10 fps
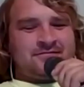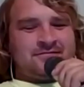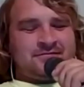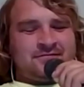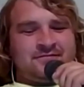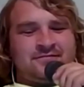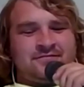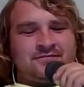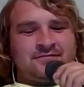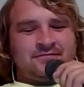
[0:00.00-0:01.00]
than me.
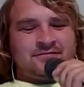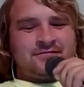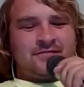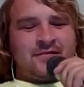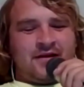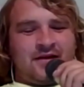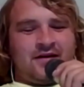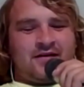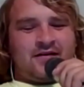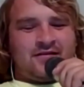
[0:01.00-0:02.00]
So she'd